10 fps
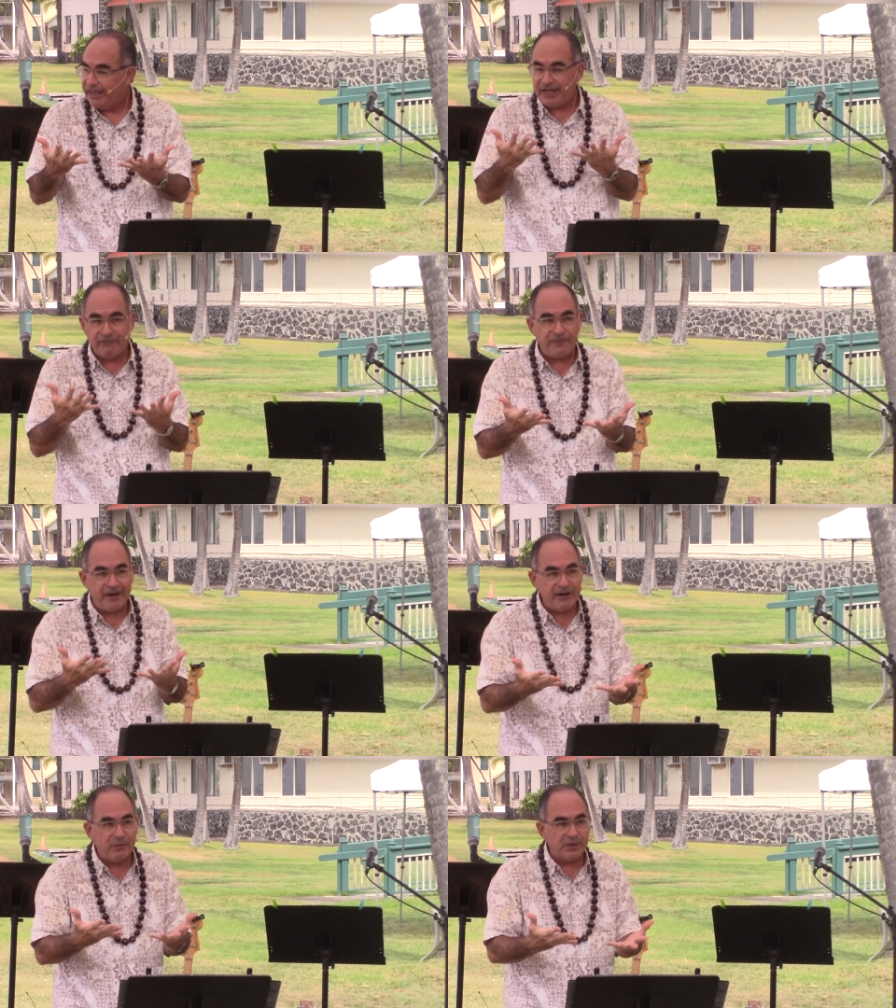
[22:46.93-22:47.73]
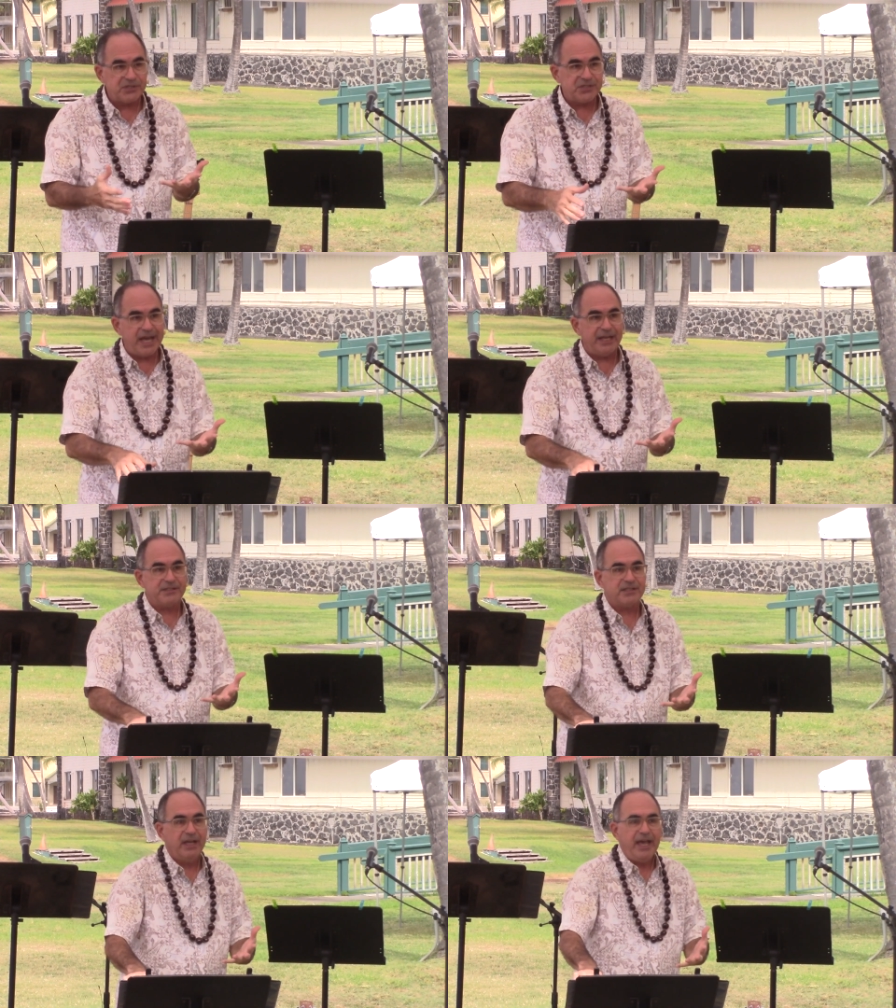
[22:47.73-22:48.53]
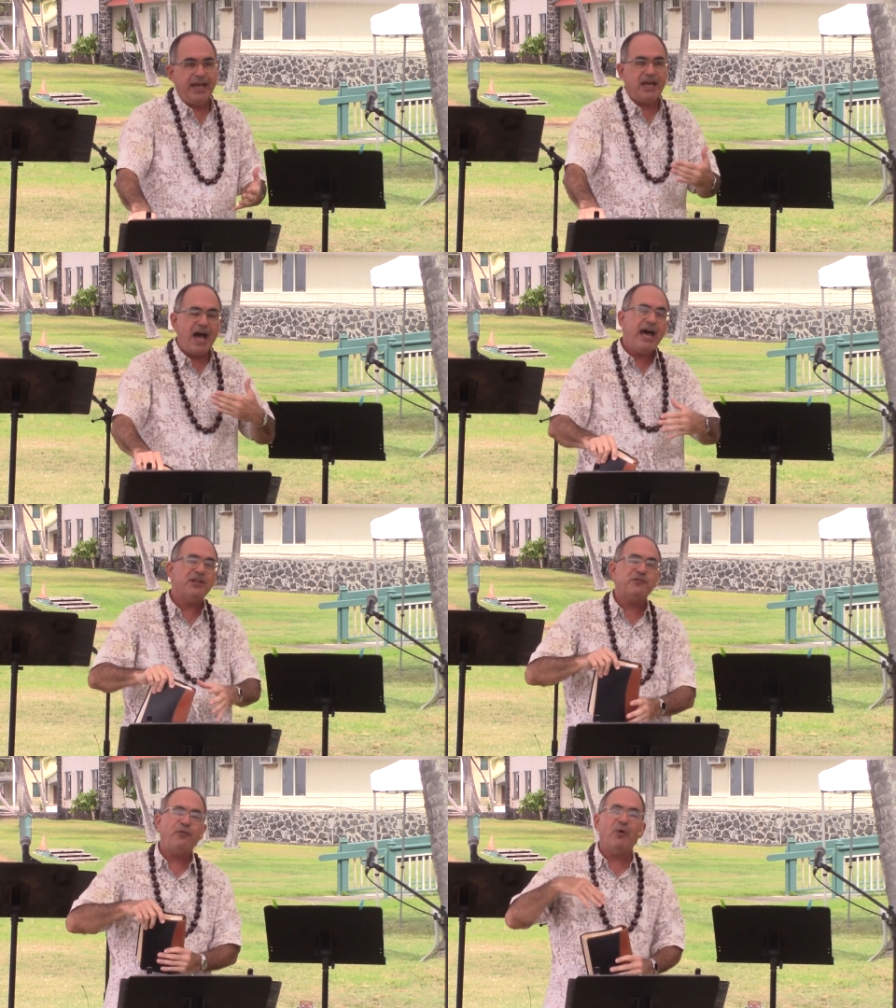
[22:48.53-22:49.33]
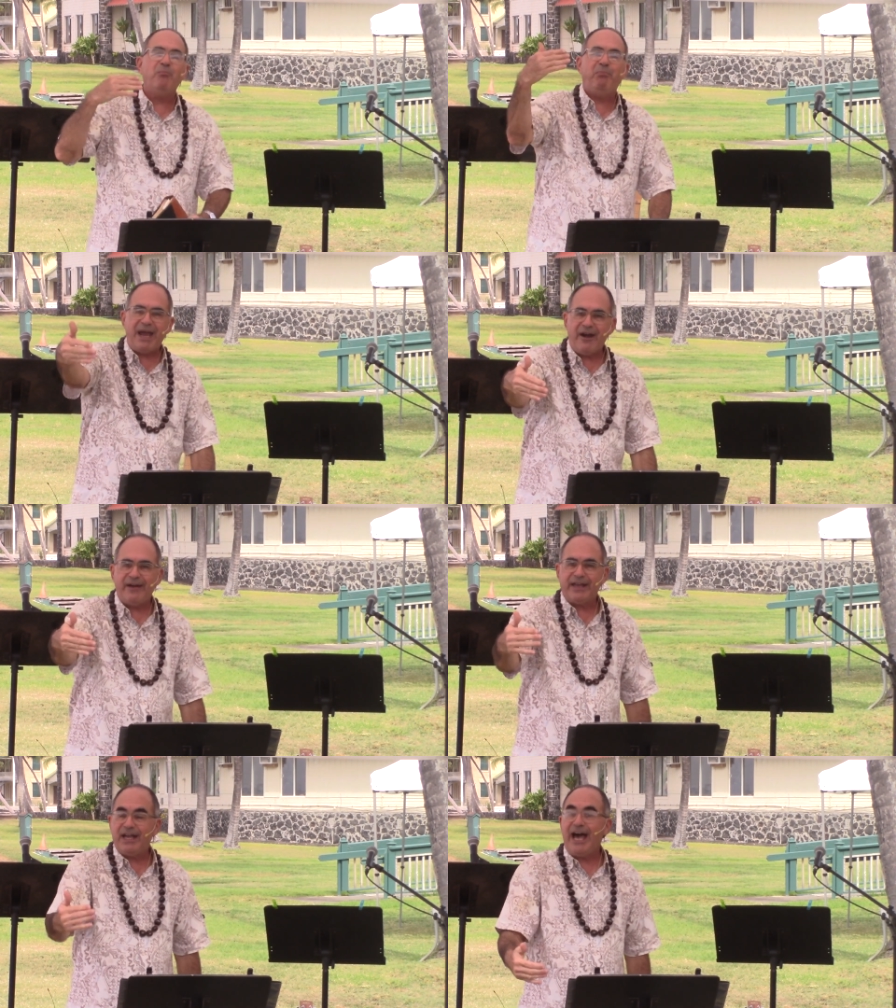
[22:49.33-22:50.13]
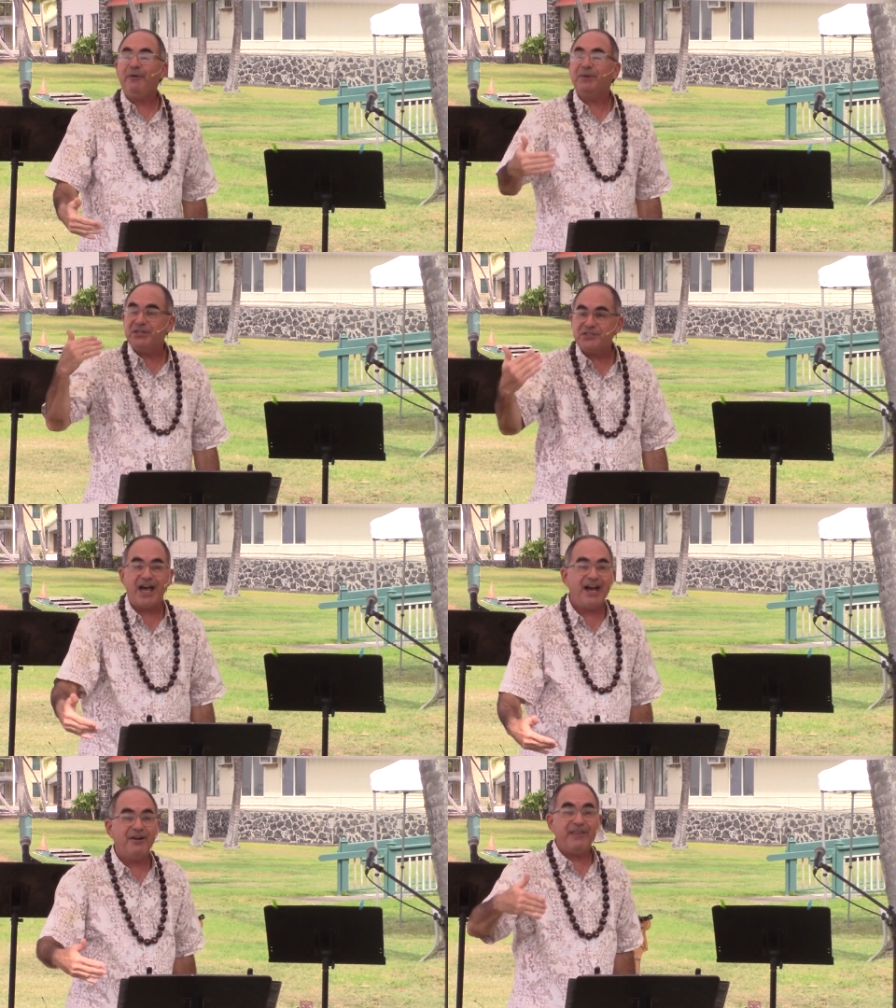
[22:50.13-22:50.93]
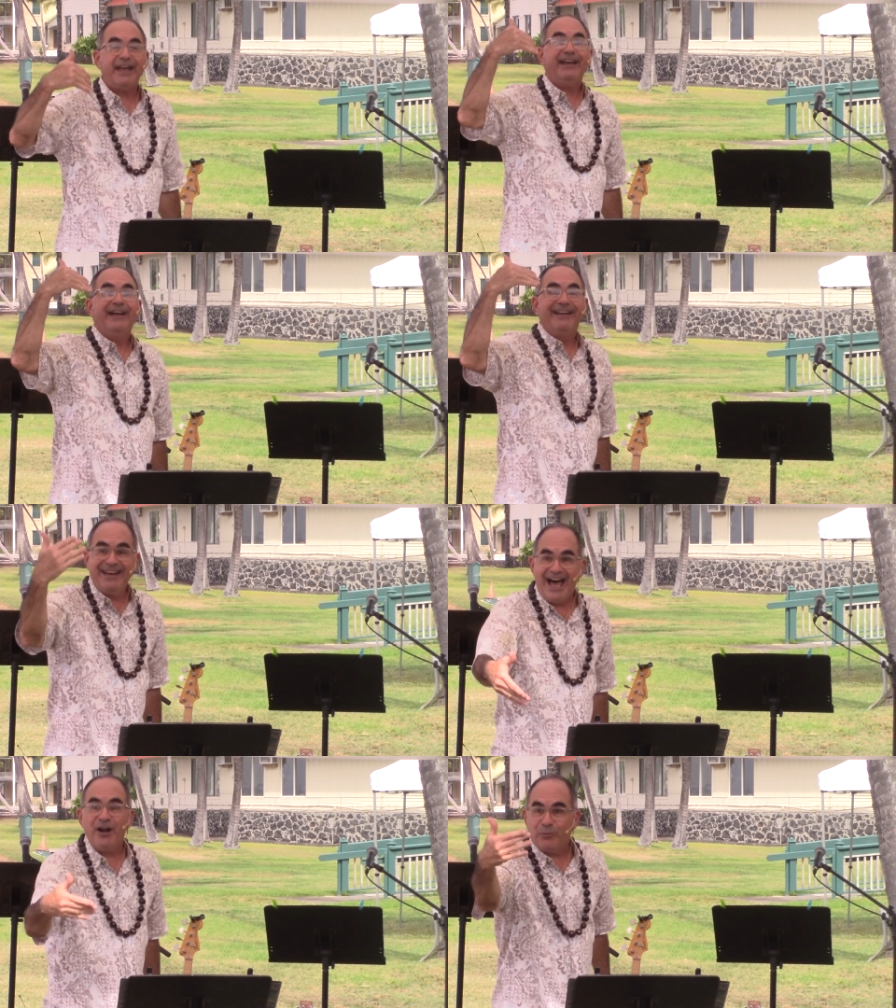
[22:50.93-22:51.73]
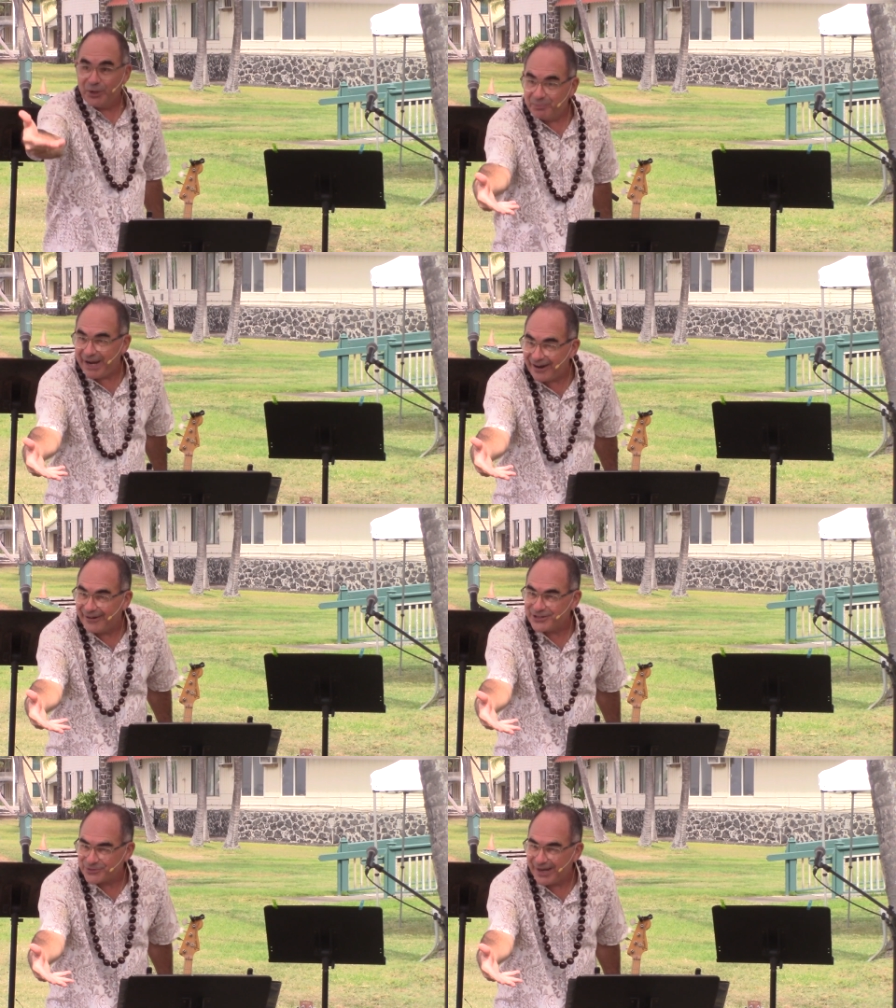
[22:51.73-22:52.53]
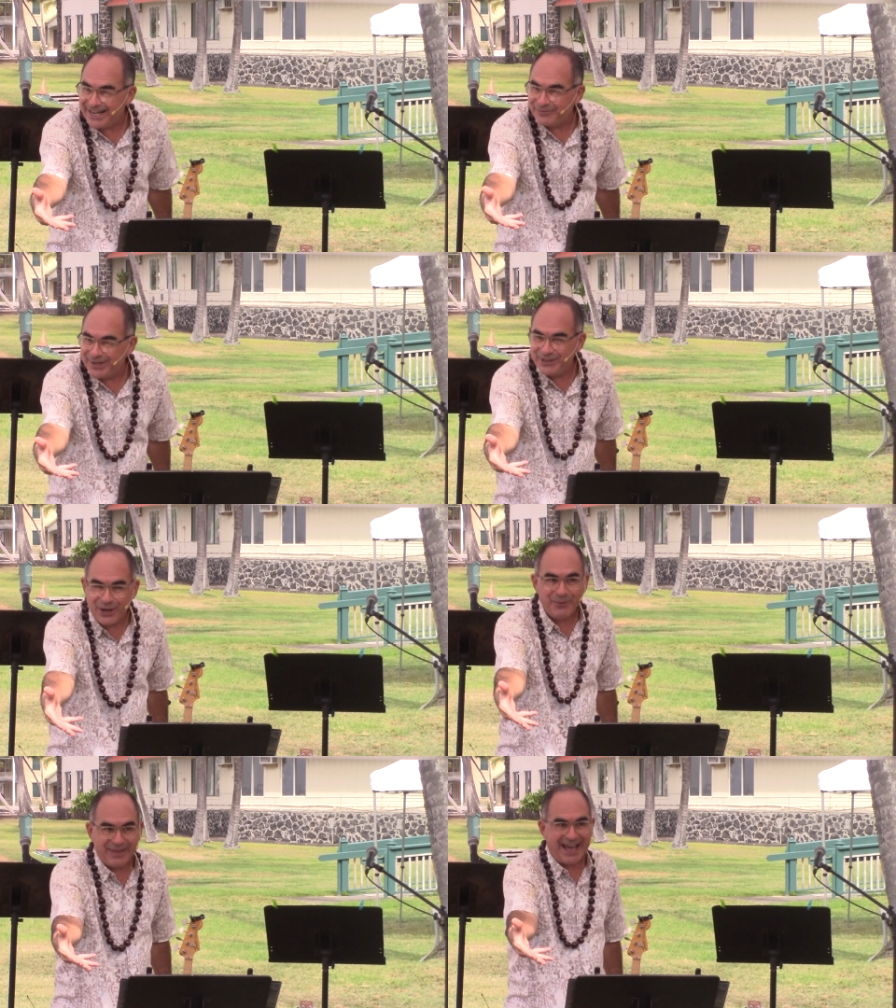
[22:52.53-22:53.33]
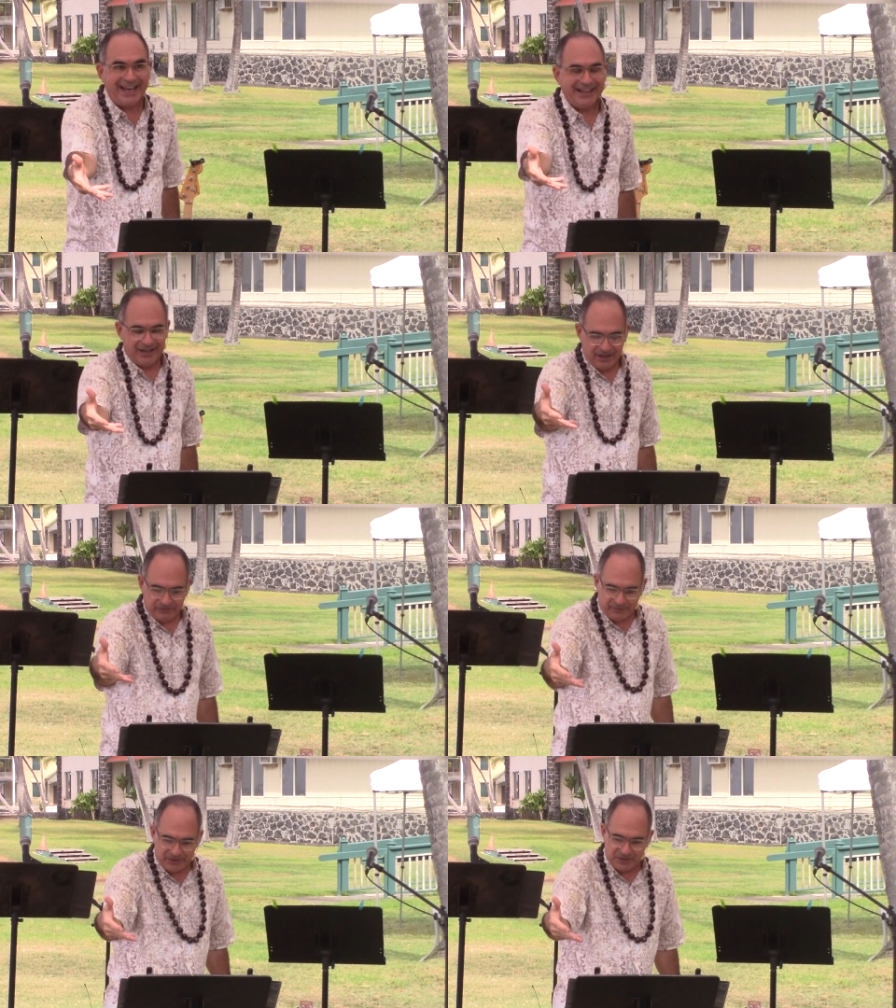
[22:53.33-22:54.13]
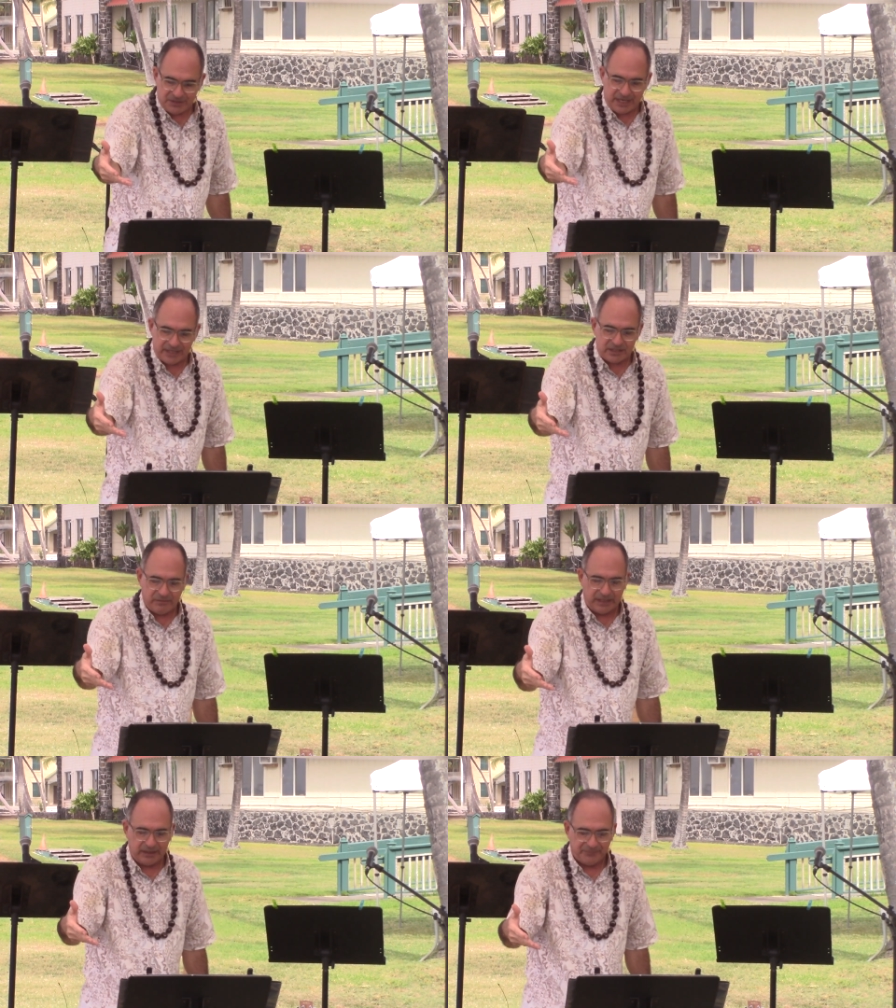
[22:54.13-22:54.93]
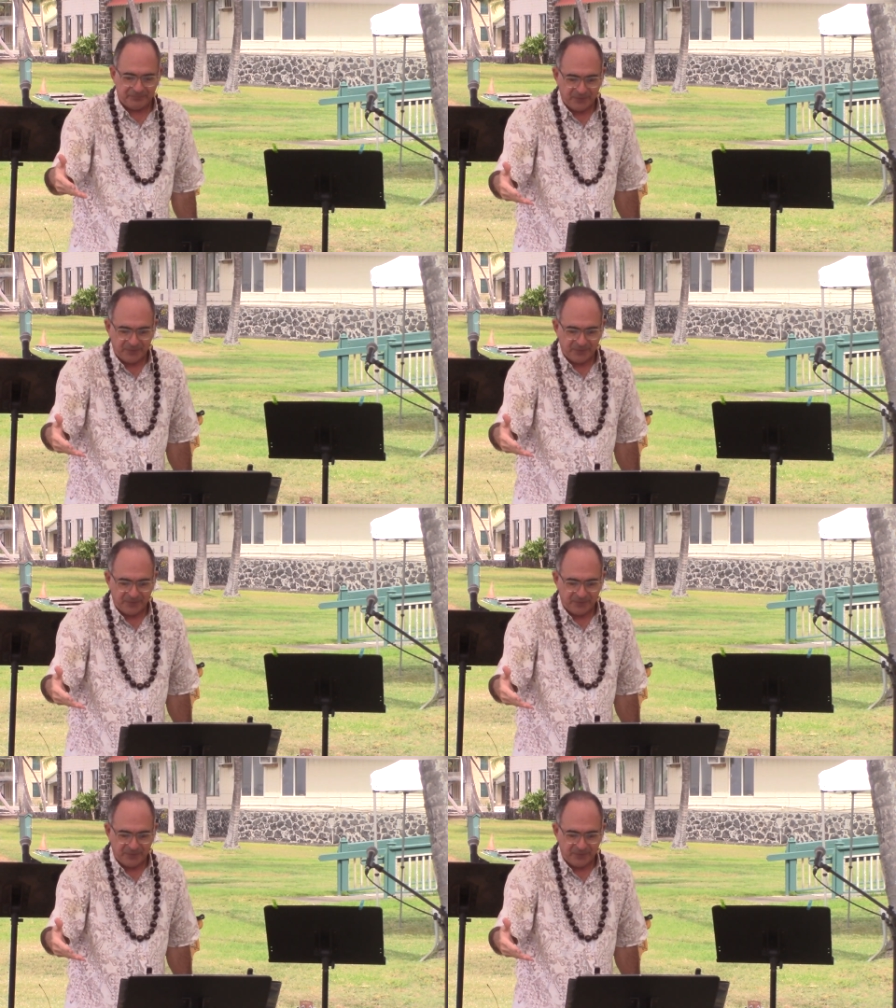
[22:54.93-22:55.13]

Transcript: in a very real sense. And God is forbearing. God would desire that none would perish, right? We know that from the New Testament.